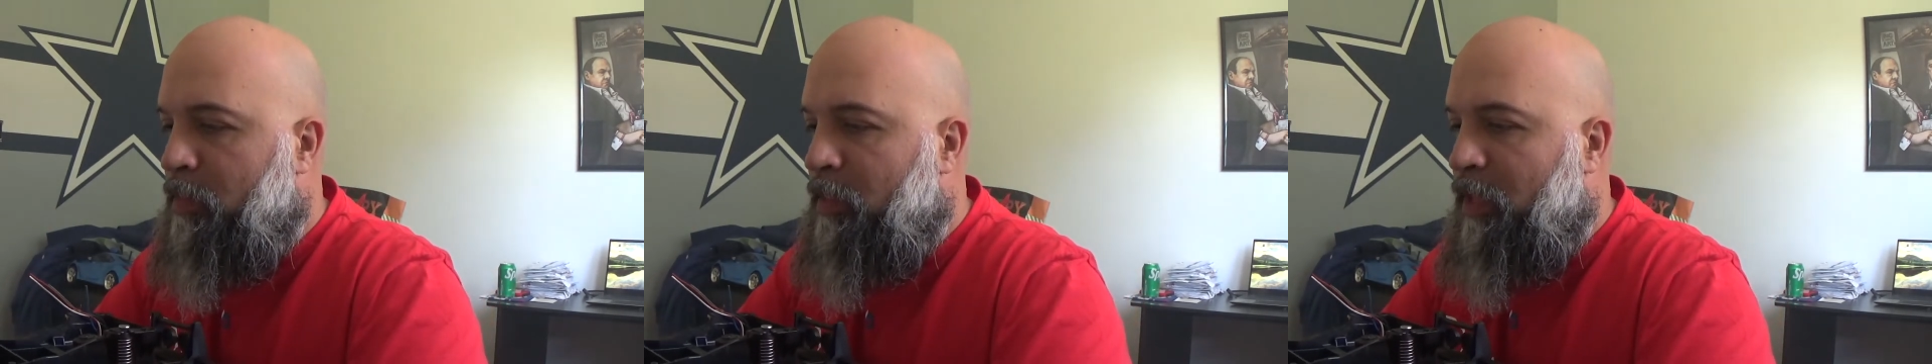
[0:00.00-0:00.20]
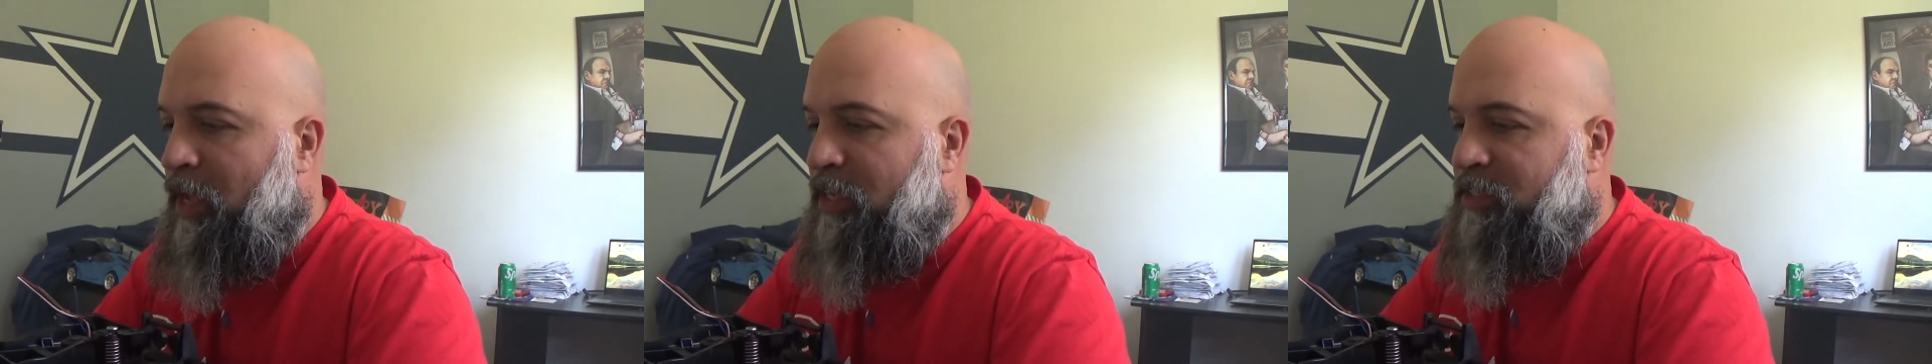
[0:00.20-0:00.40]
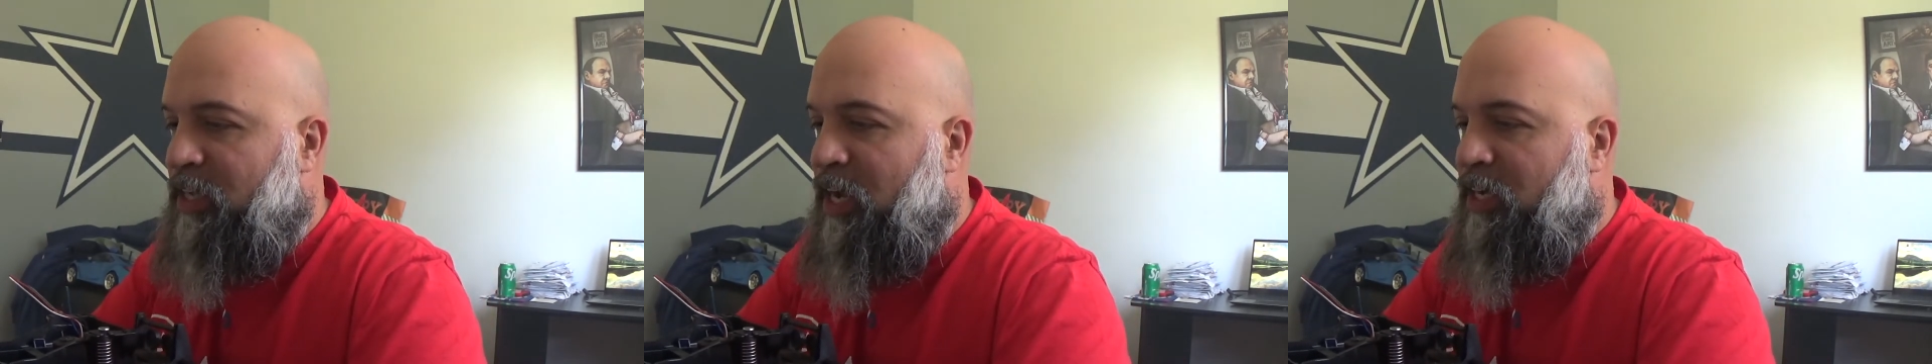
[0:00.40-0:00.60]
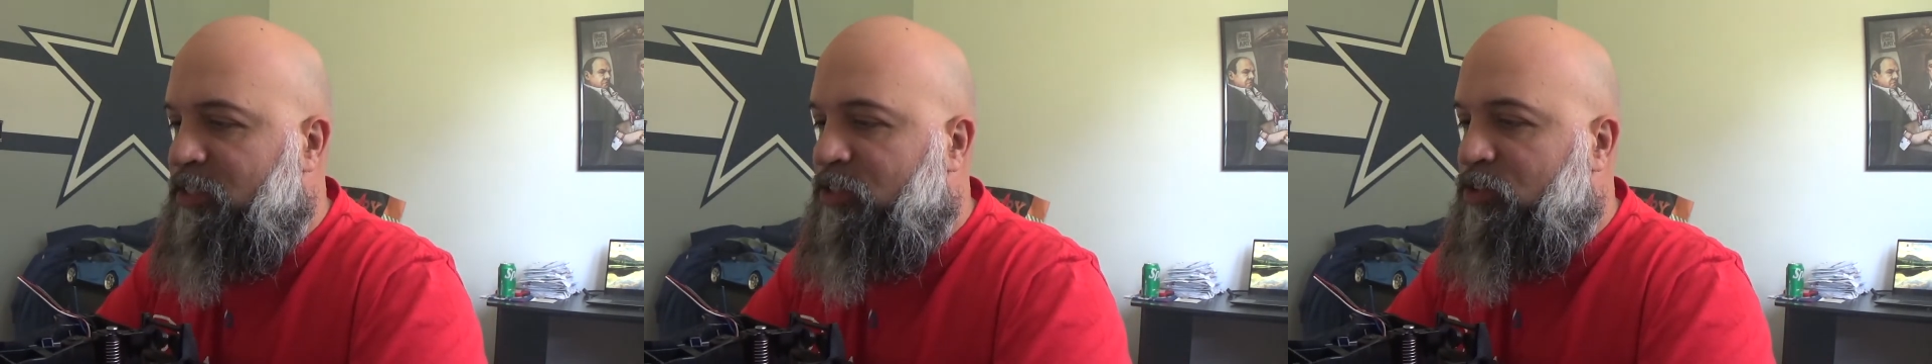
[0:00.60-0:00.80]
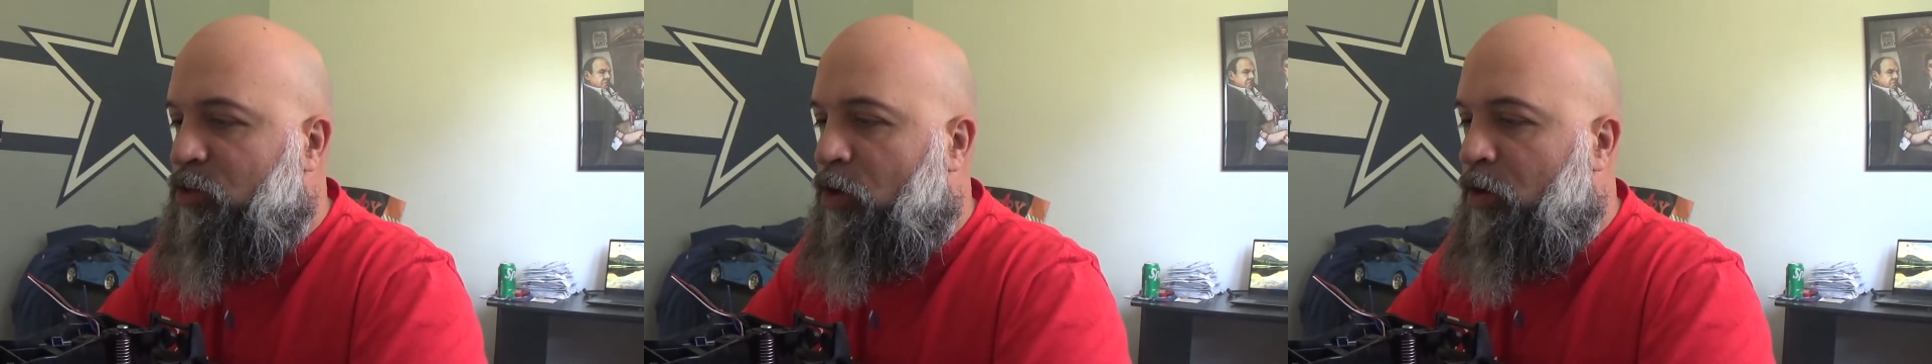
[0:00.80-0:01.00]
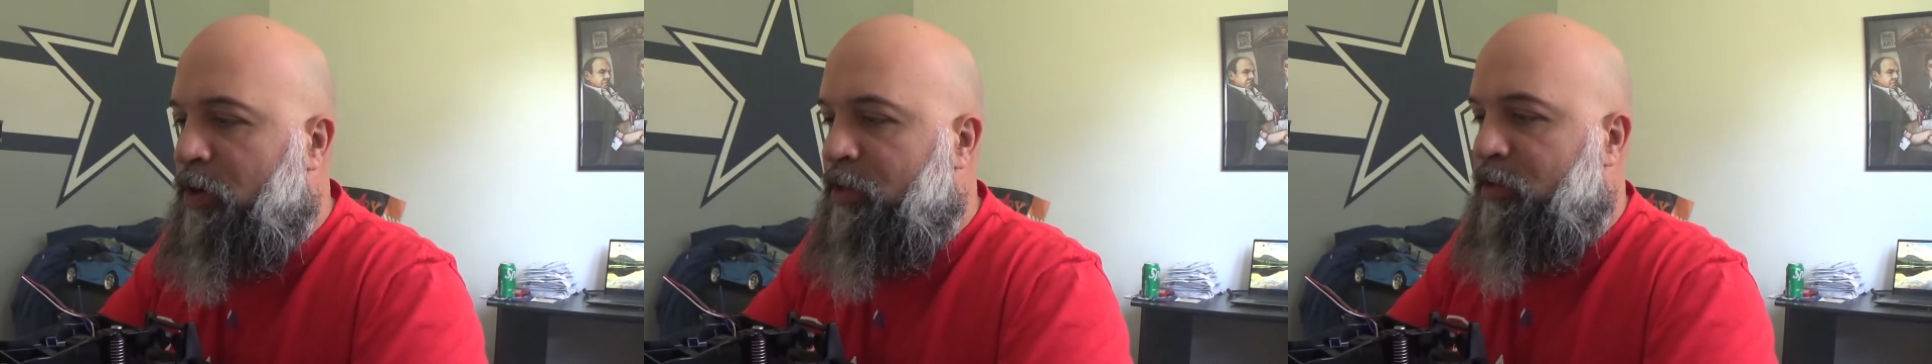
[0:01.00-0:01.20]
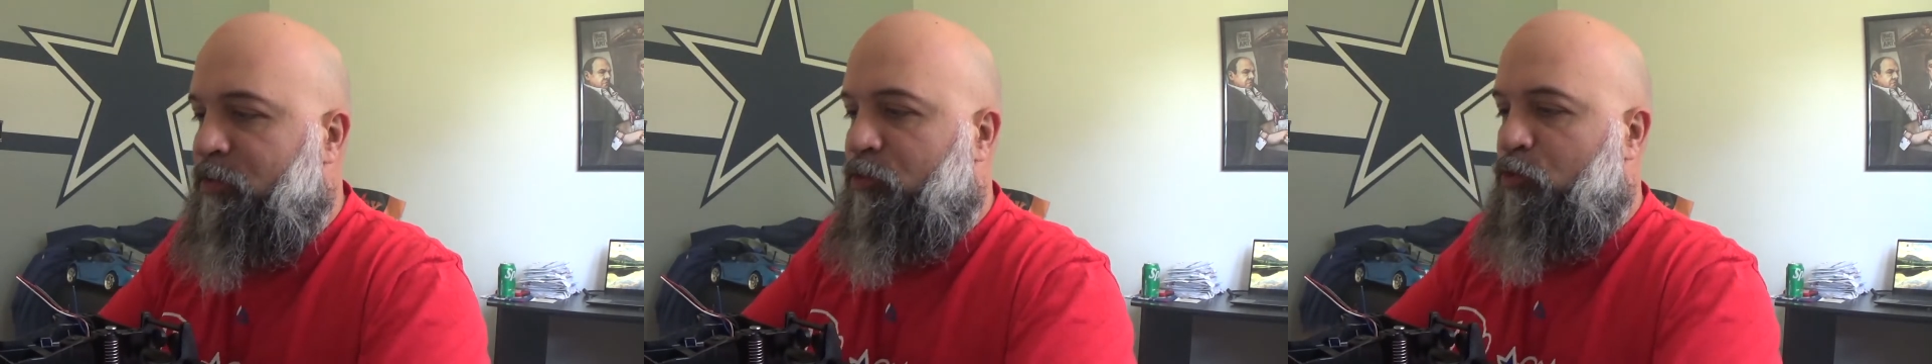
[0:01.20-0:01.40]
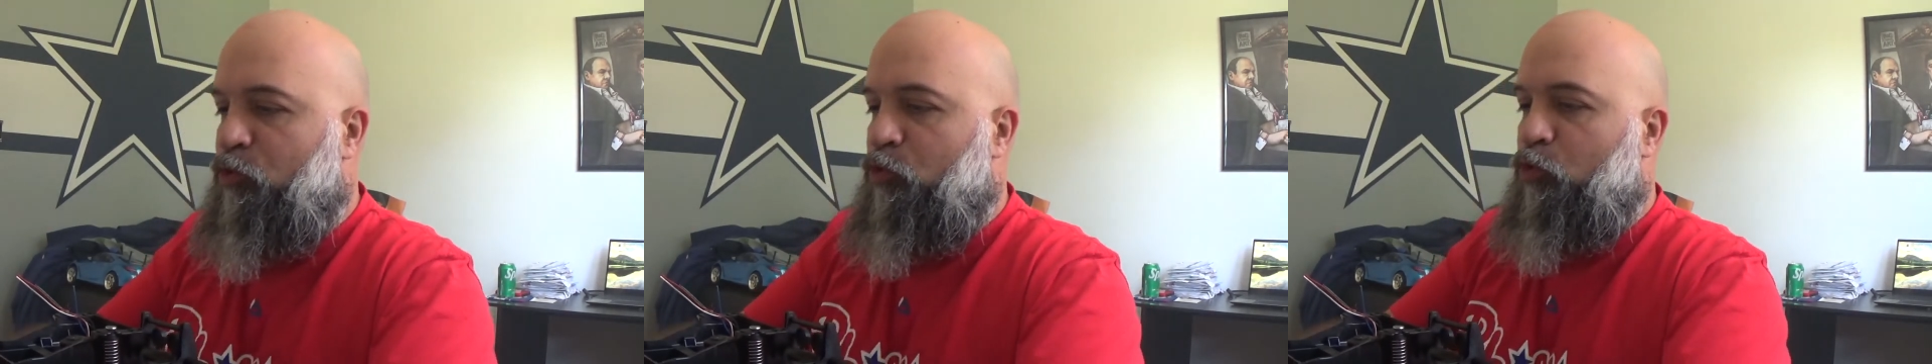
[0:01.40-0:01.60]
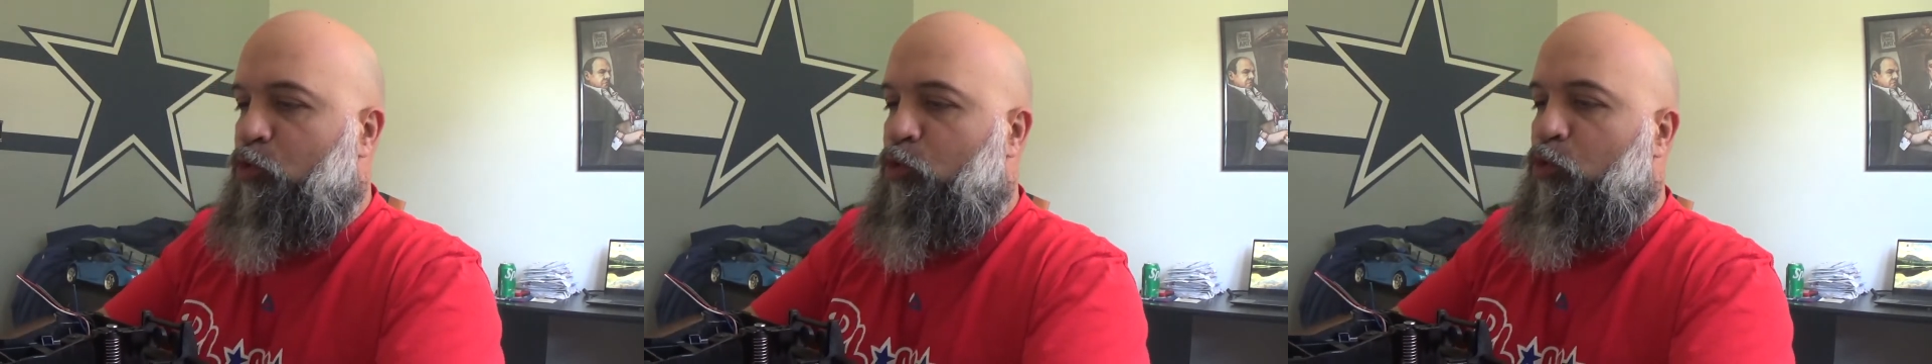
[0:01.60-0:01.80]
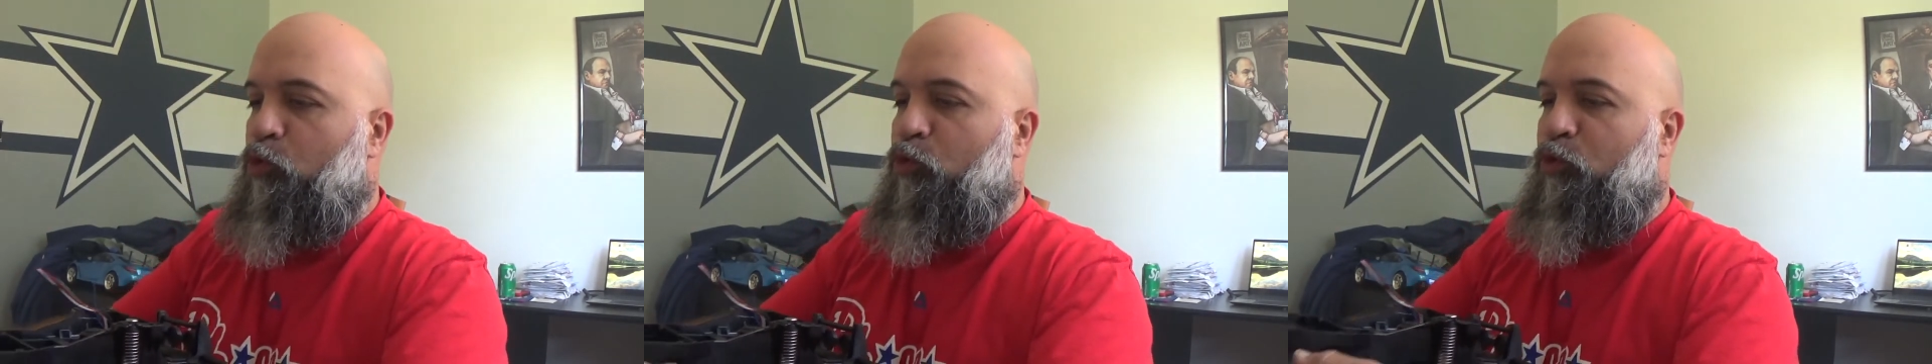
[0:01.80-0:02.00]
as I started
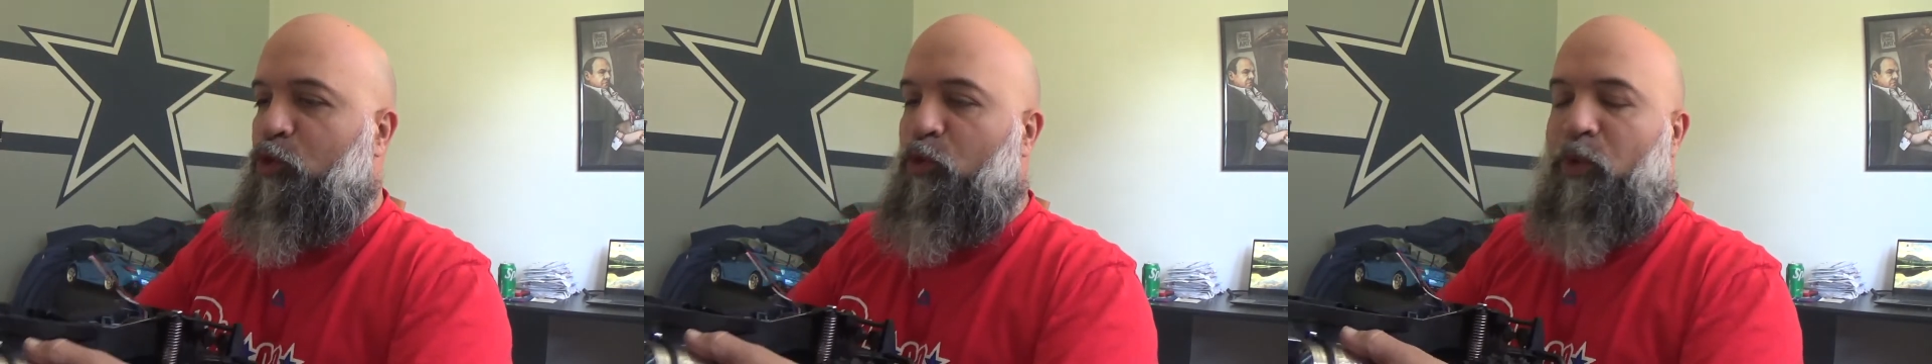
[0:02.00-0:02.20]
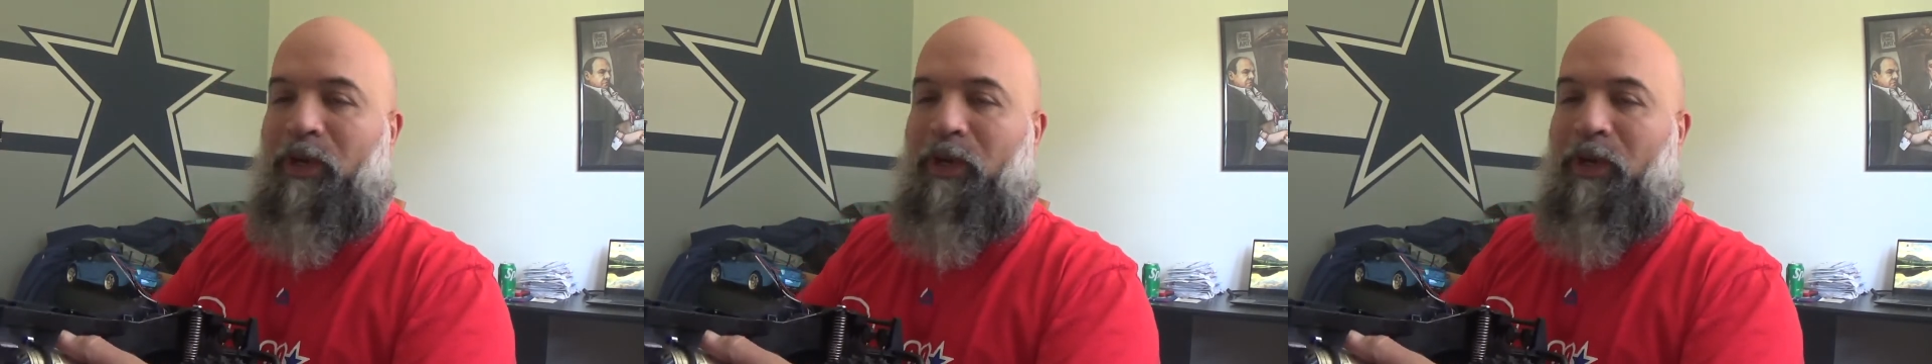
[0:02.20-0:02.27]
to do a